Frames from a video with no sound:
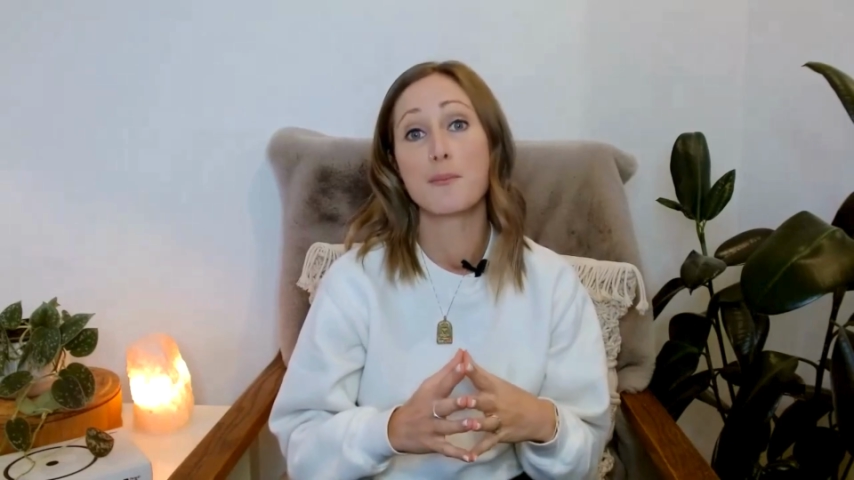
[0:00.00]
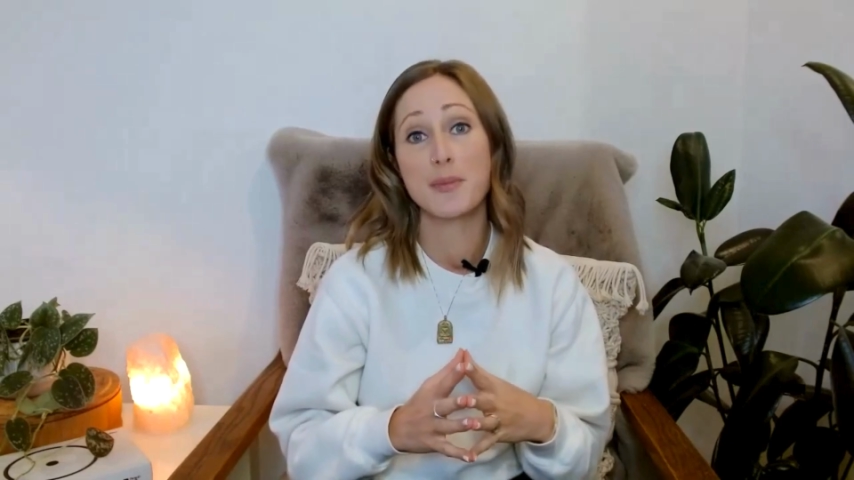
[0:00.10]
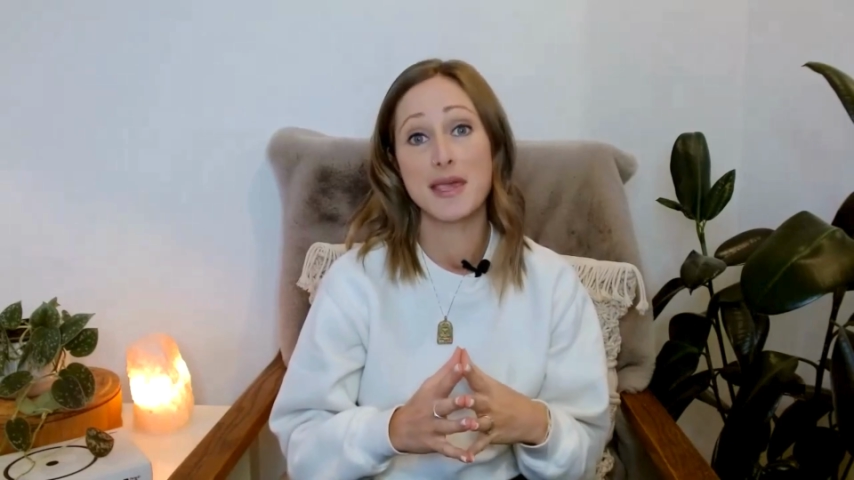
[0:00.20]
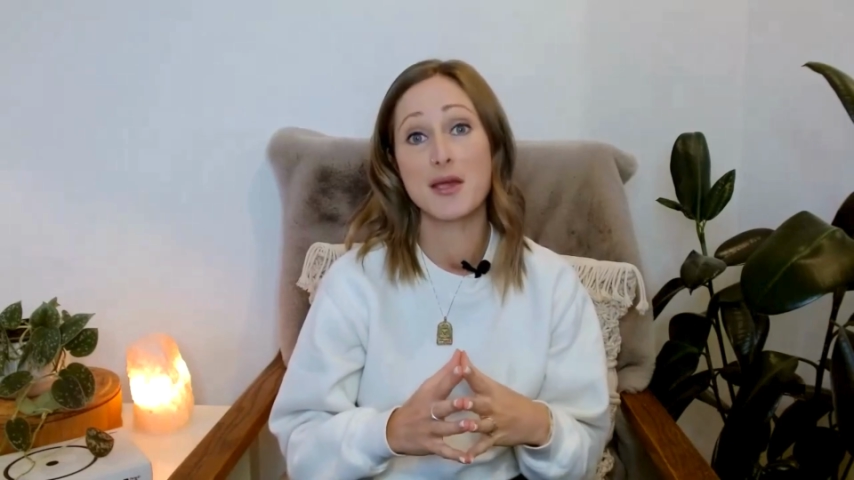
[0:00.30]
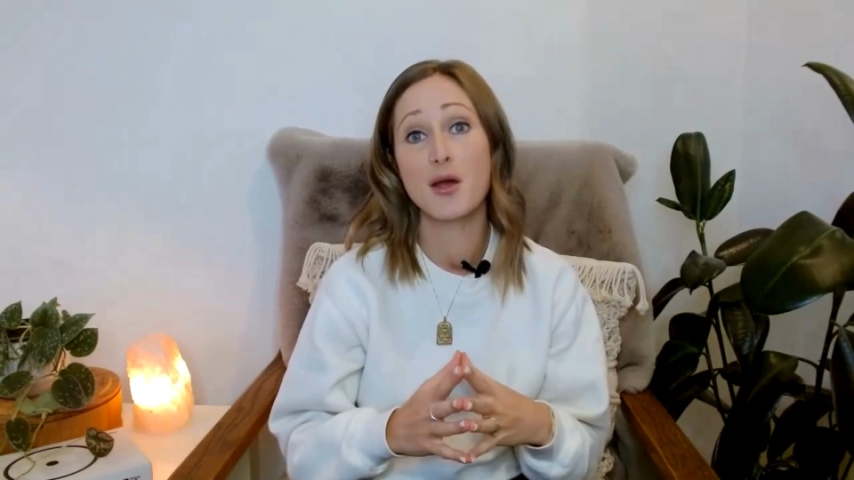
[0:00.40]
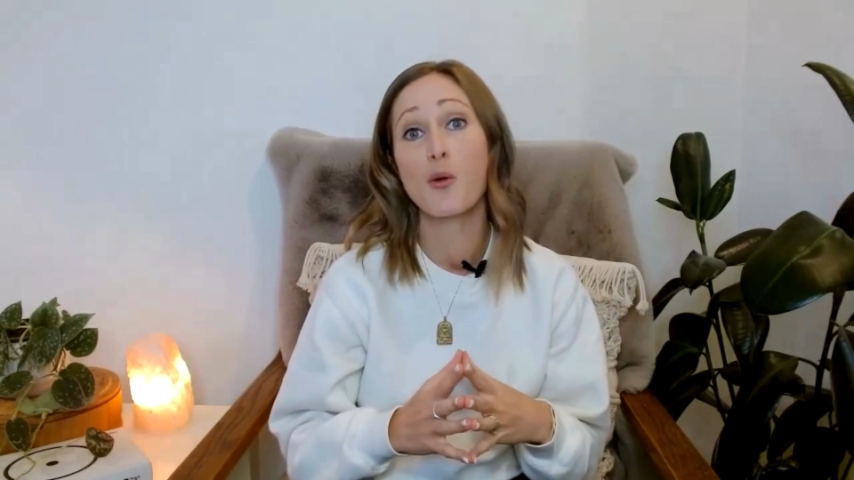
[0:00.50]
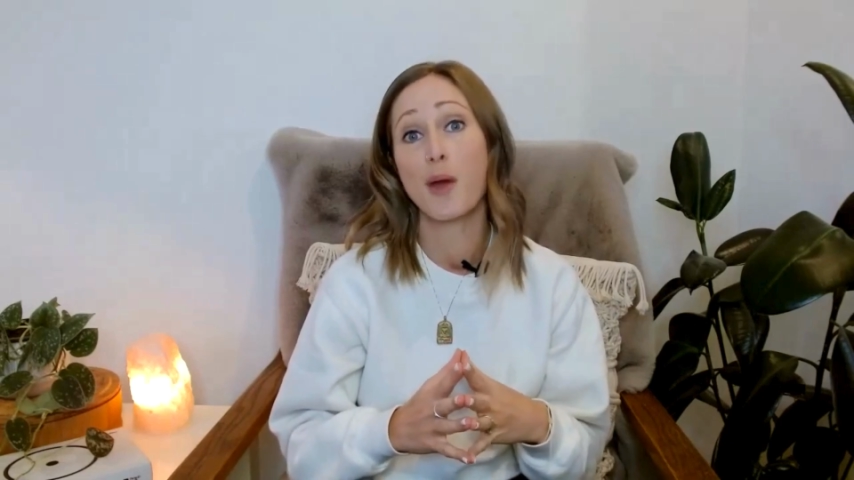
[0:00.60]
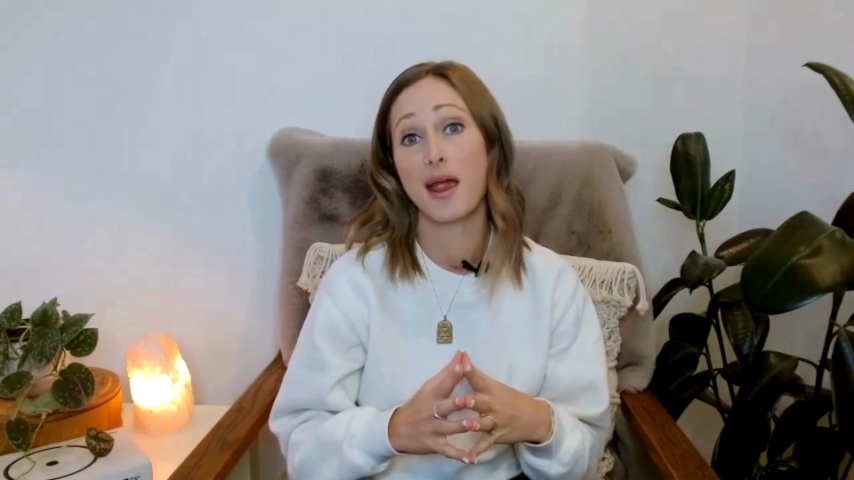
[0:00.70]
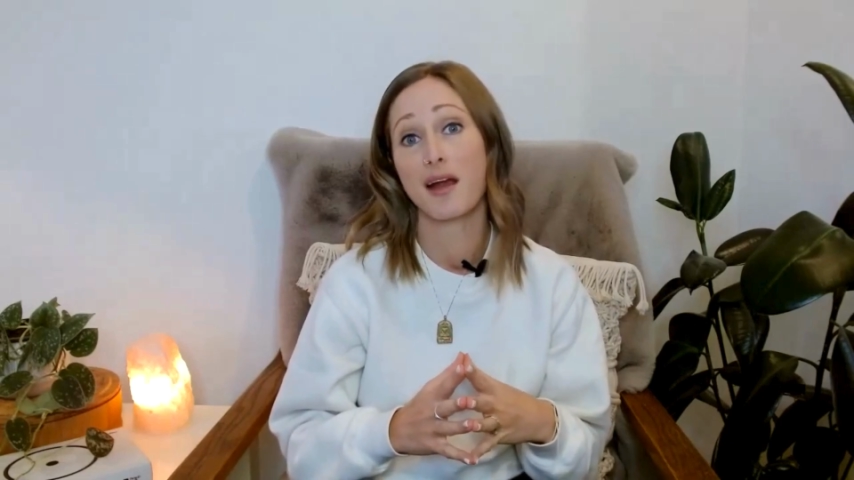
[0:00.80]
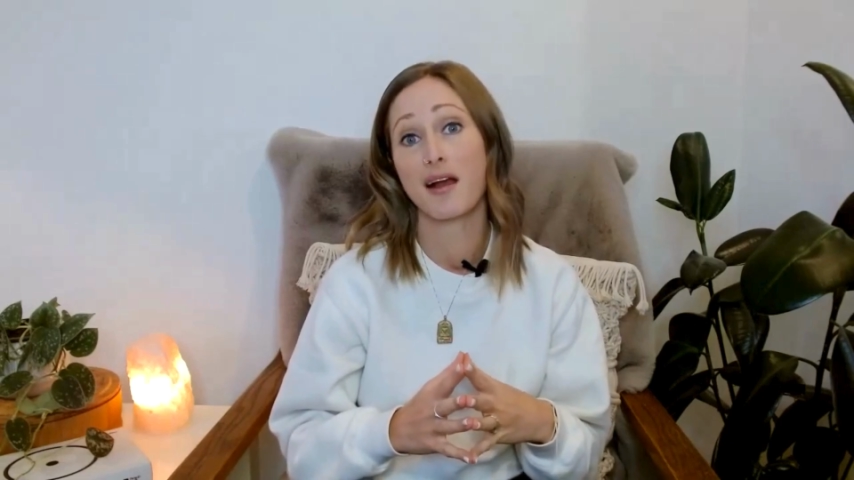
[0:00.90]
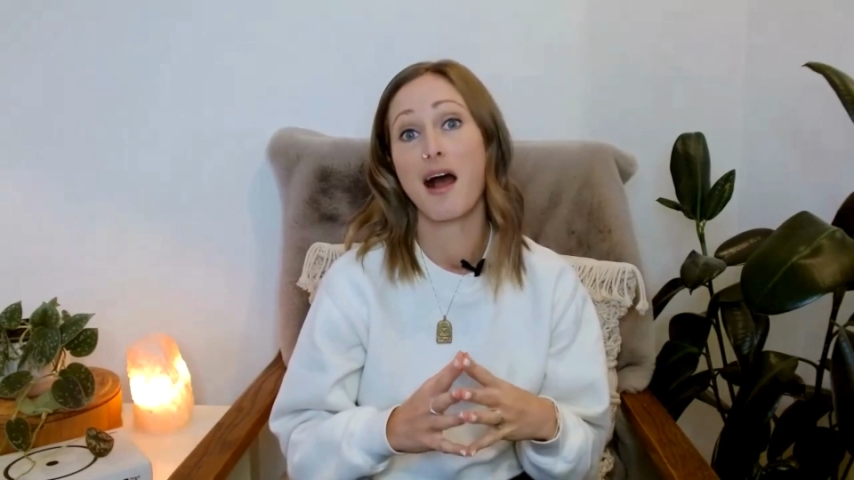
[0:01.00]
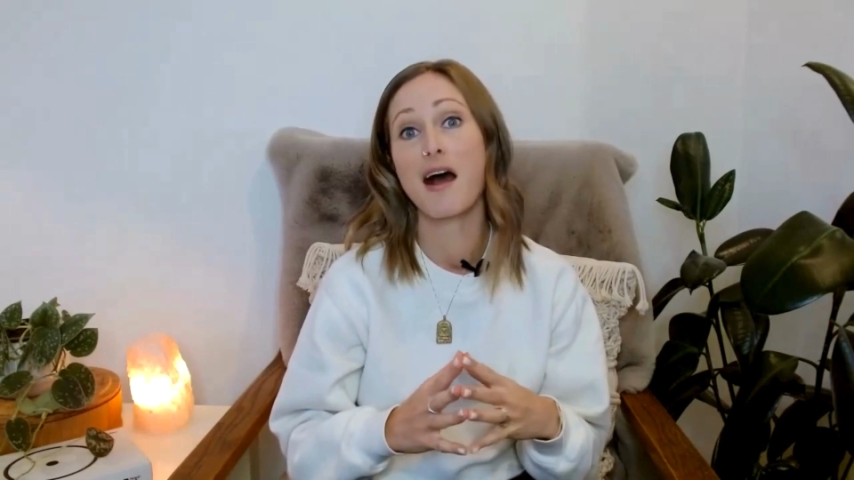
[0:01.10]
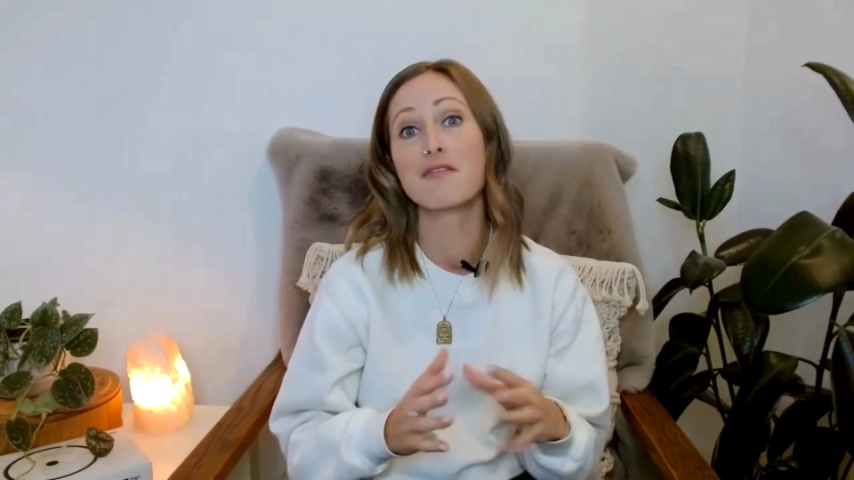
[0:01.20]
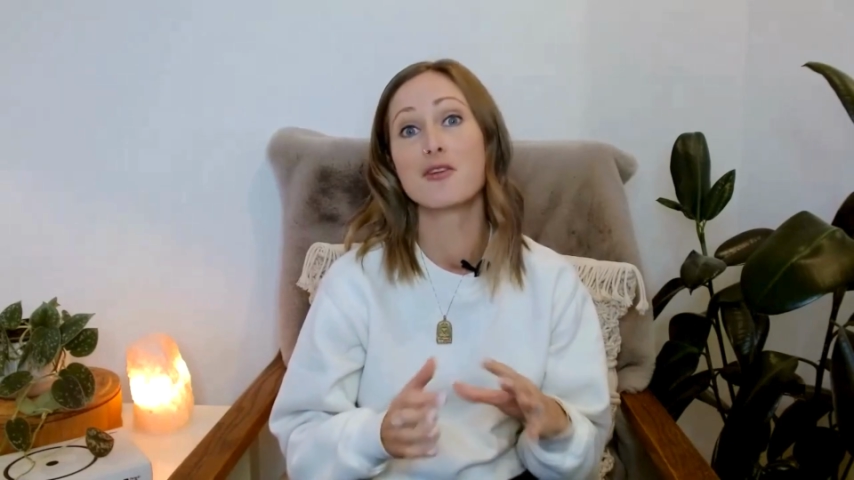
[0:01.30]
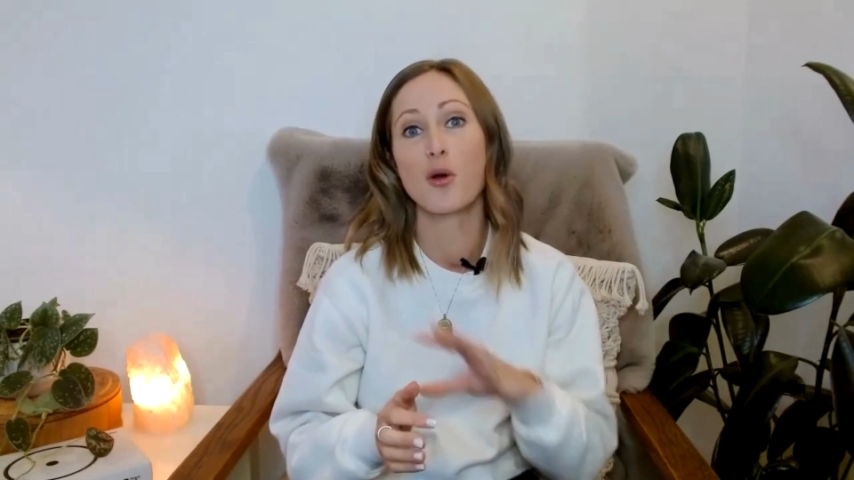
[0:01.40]
be aware
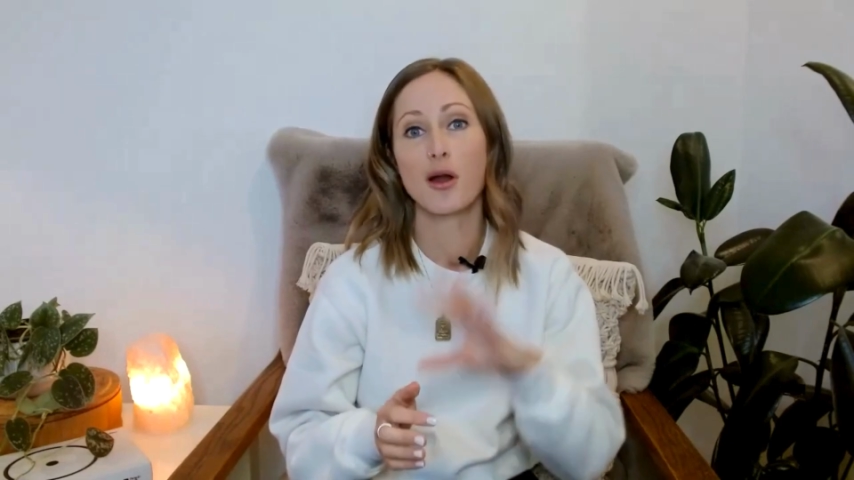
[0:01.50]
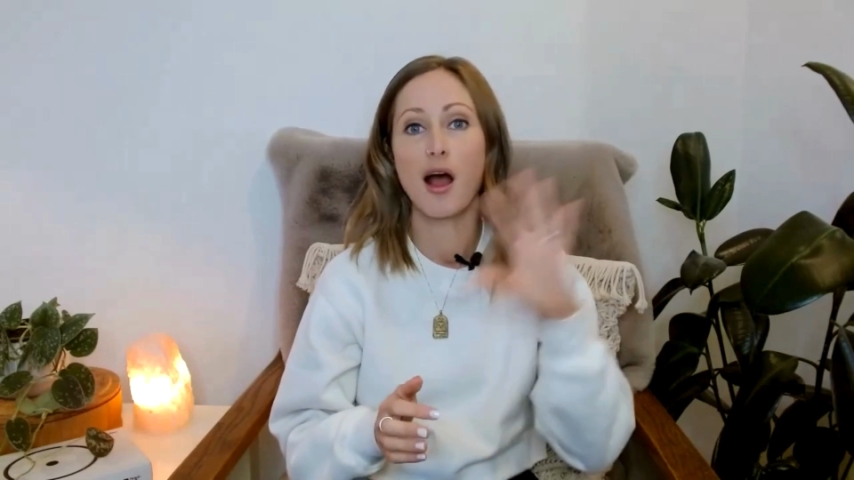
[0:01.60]
of your